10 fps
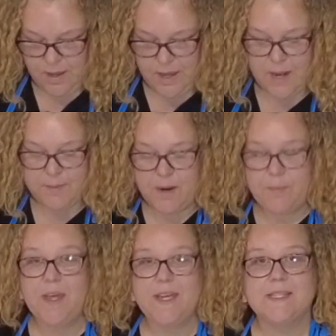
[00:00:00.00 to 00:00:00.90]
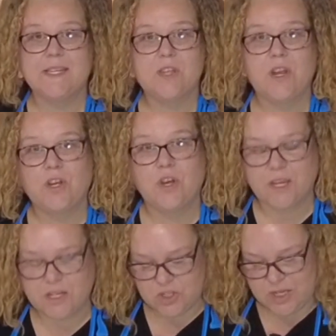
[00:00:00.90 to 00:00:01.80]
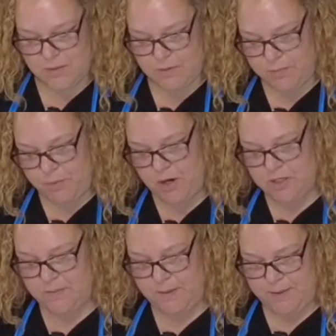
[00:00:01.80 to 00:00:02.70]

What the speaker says: I'm going to place this on a cookie sheet with parchment